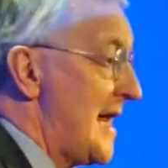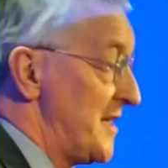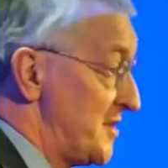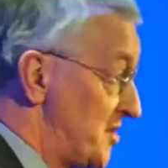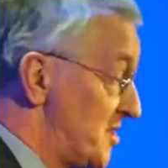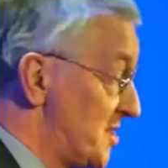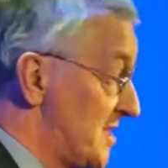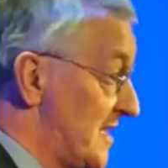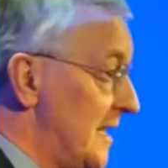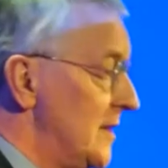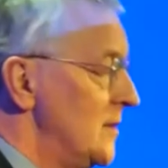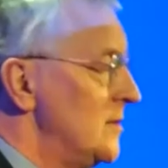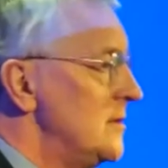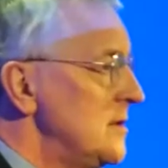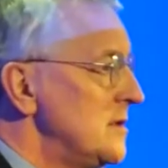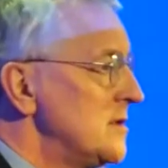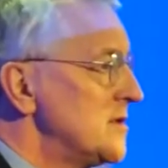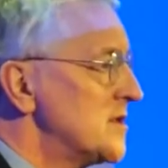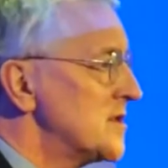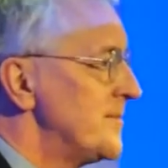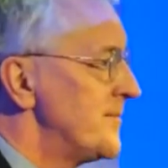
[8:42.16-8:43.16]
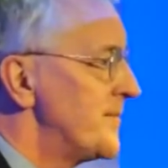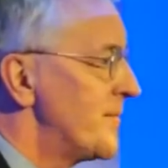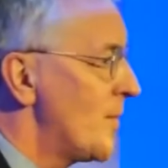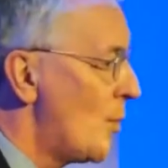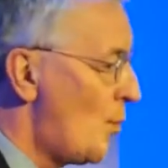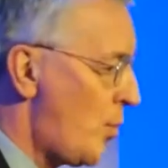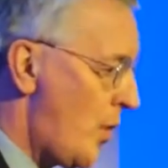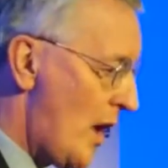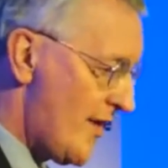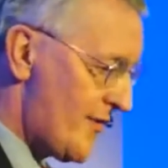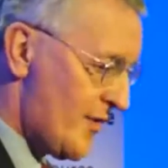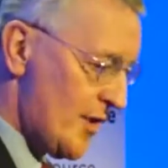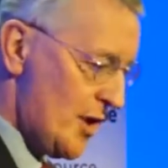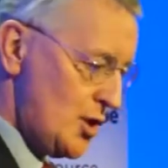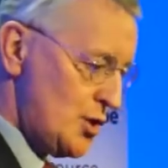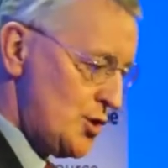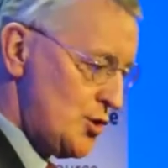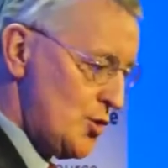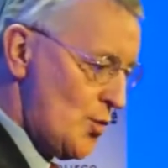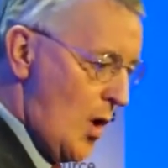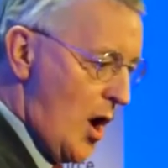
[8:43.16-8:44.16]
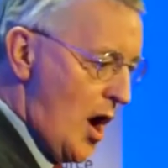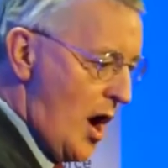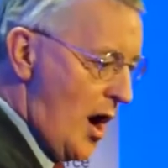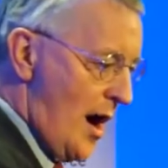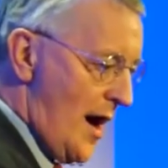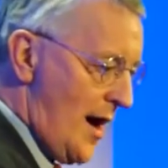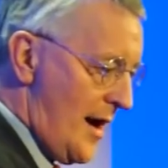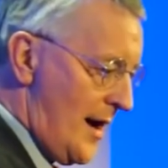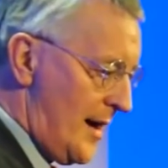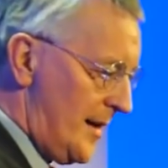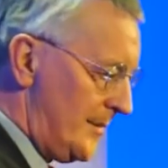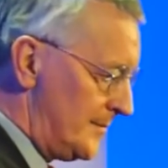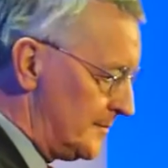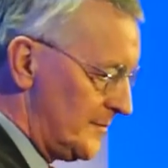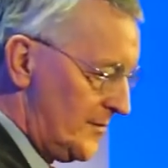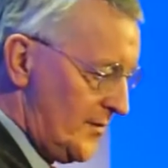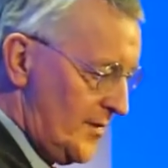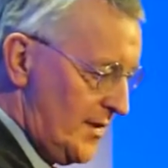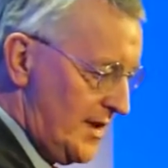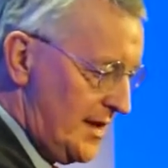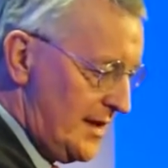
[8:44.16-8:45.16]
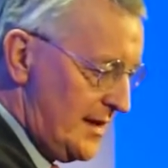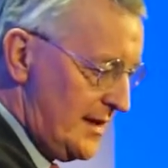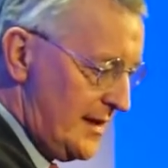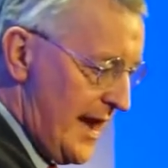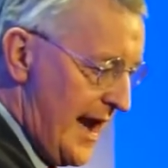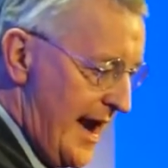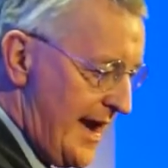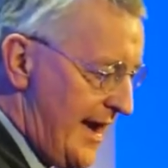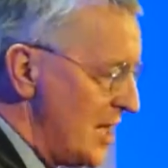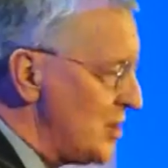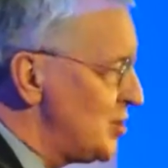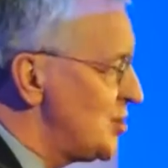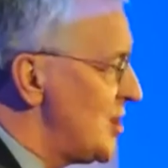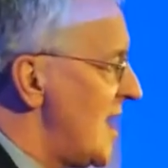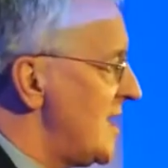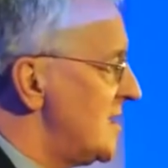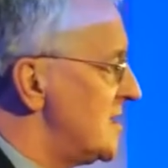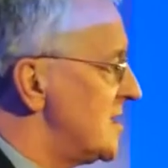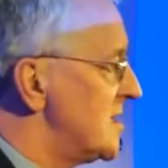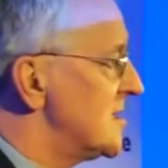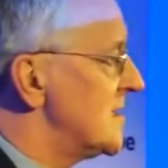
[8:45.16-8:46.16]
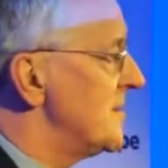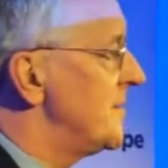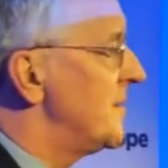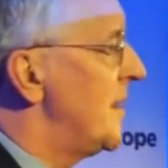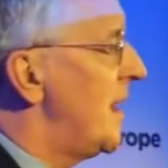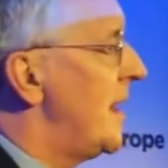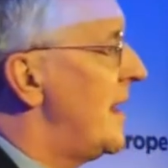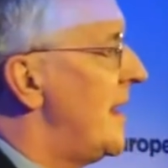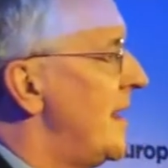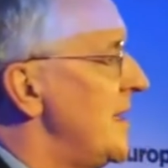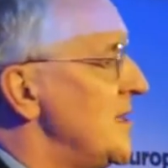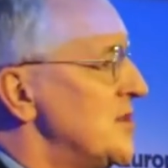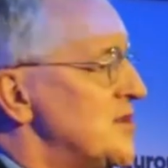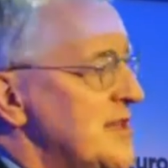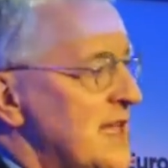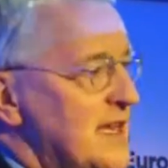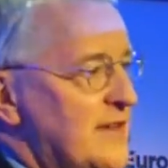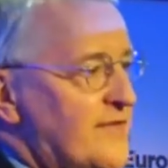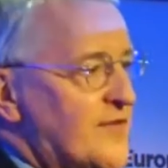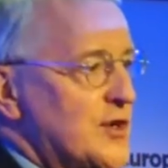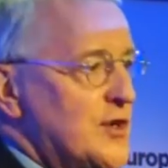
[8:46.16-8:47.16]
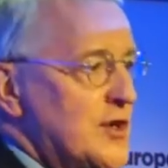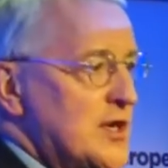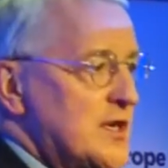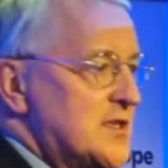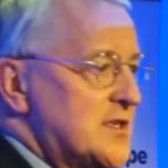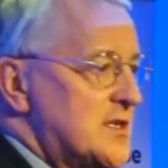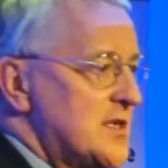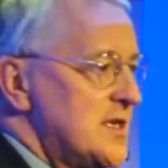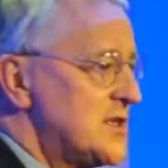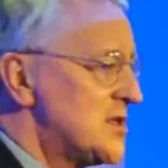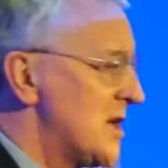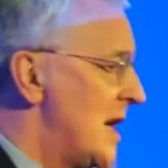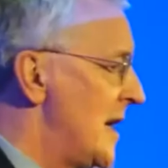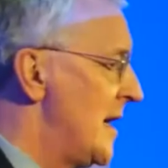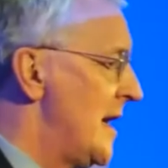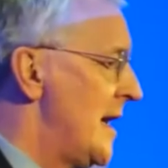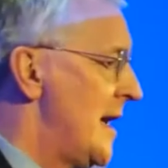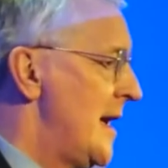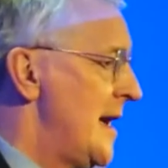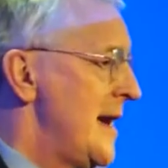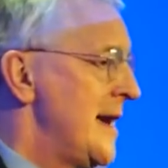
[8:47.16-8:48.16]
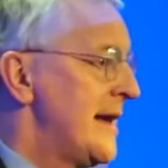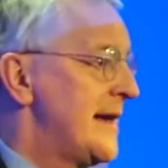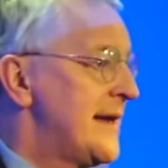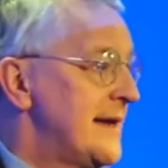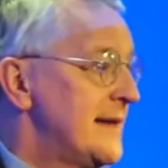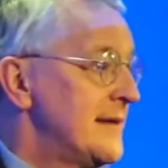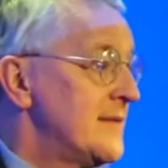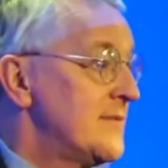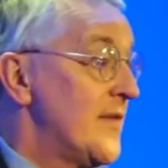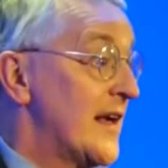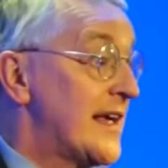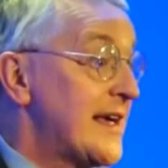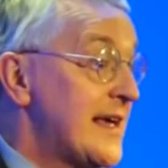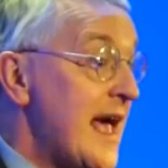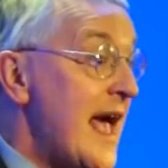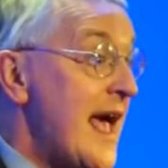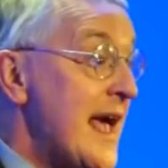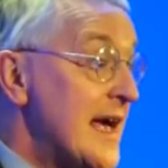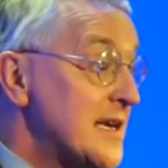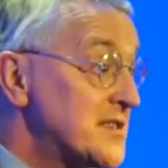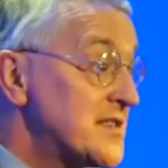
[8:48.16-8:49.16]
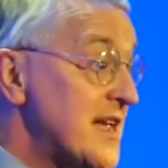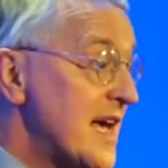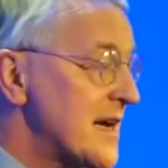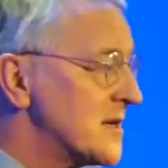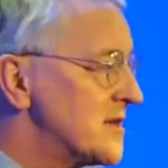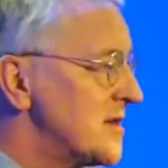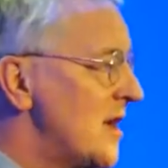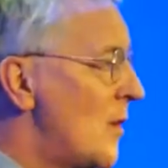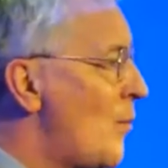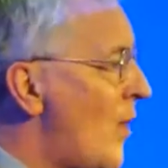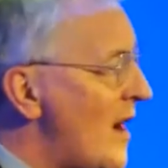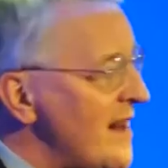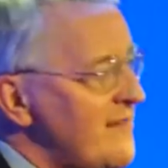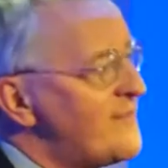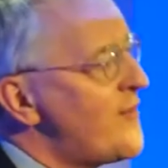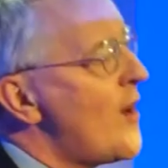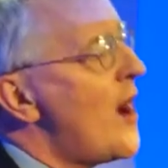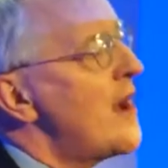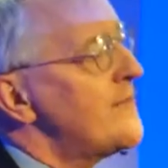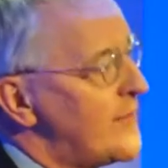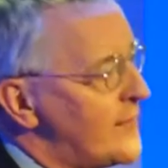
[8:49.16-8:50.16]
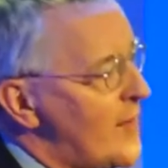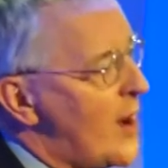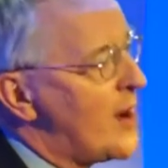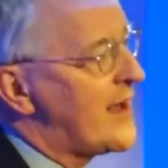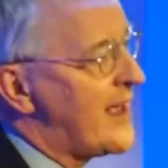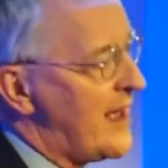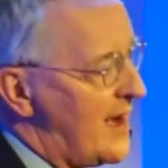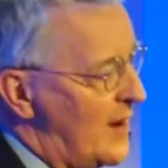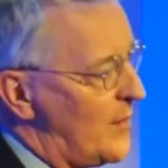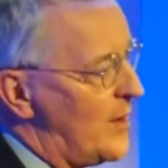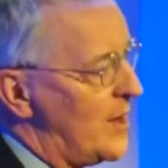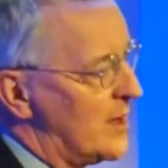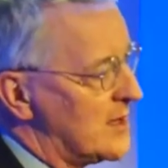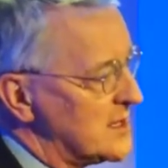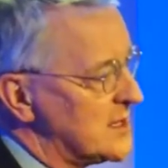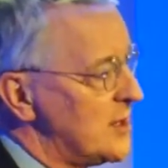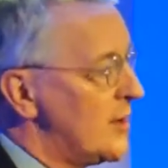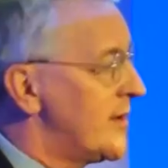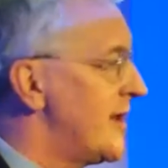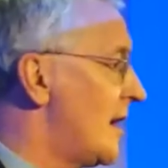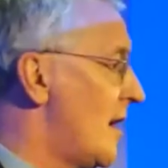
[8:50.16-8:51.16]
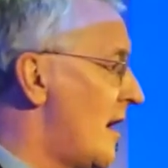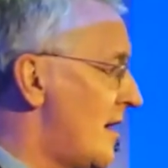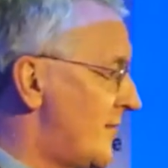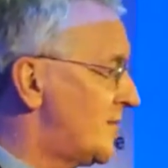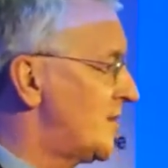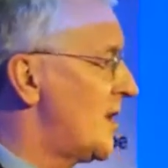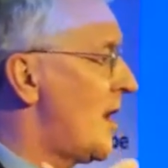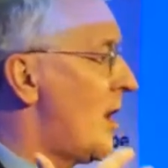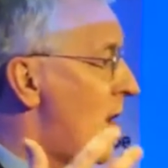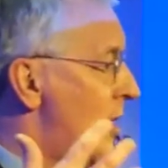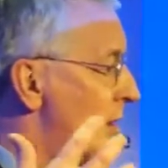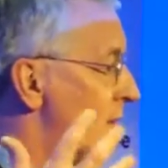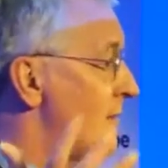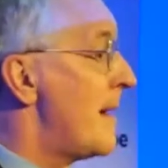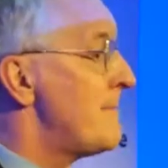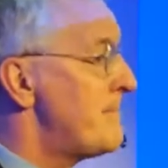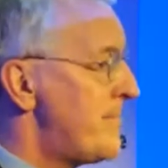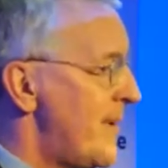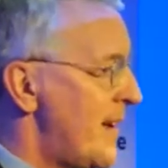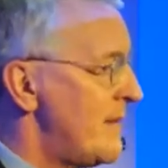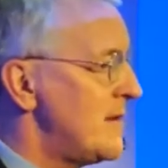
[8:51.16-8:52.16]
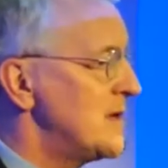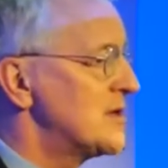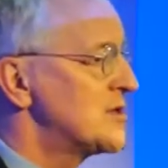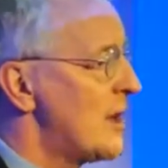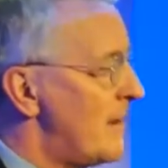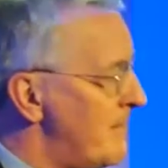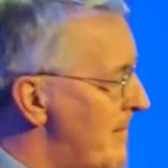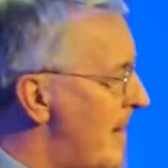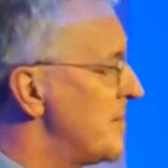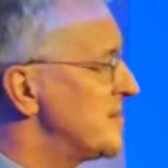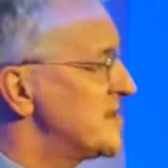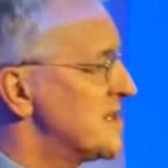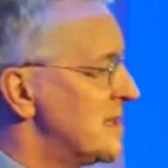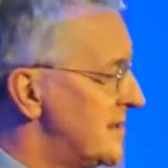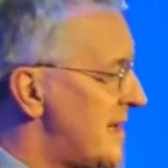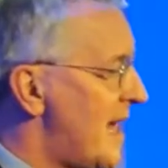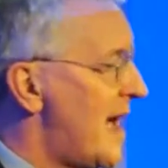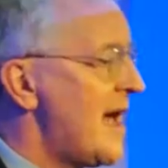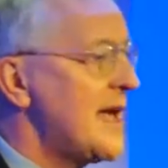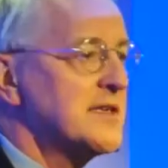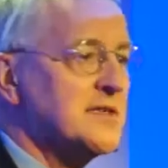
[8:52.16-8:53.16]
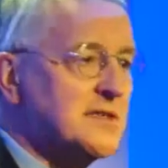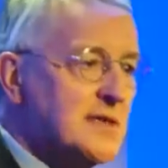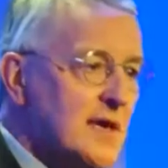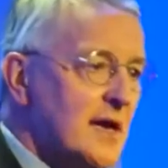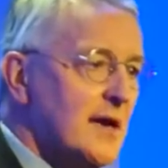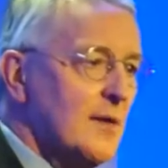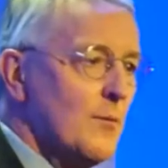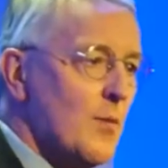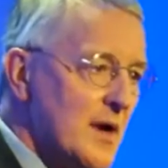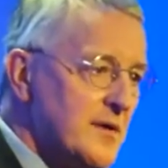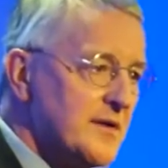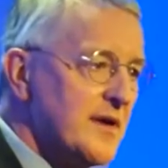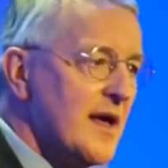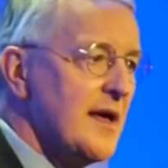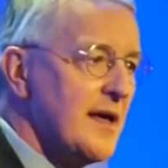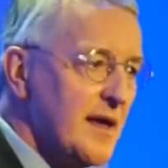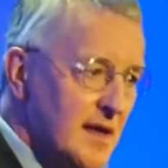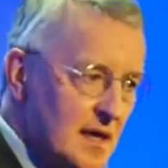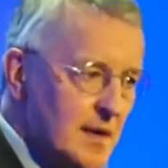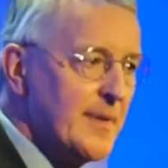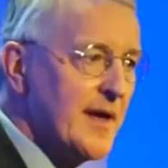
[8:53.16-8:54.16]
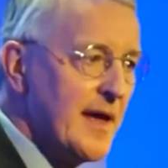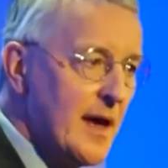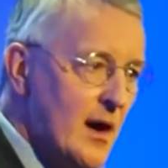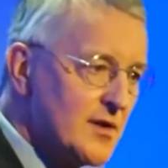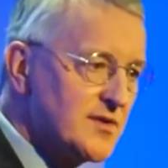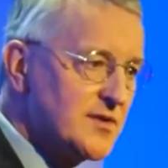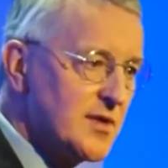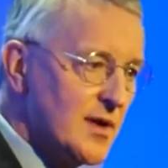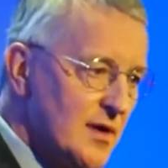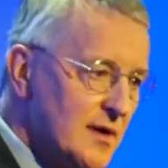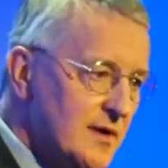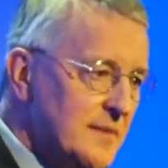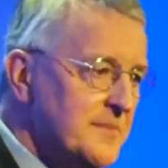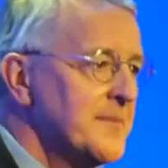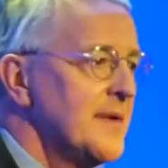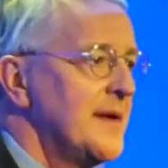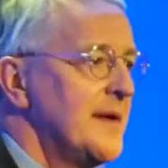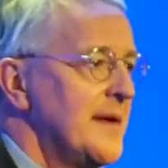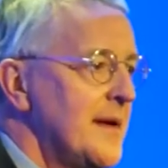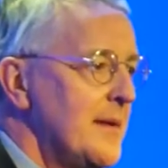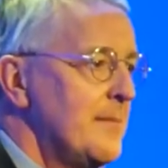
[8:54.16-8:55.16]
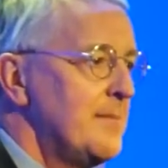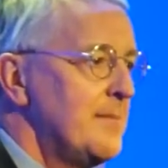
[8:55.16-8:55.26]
and skills, whether you are the NHS and its need for nurses, the care sector. 1 in 5 of our care workers looking after our grandparents, our mums and dads, and one day it'll be our turn,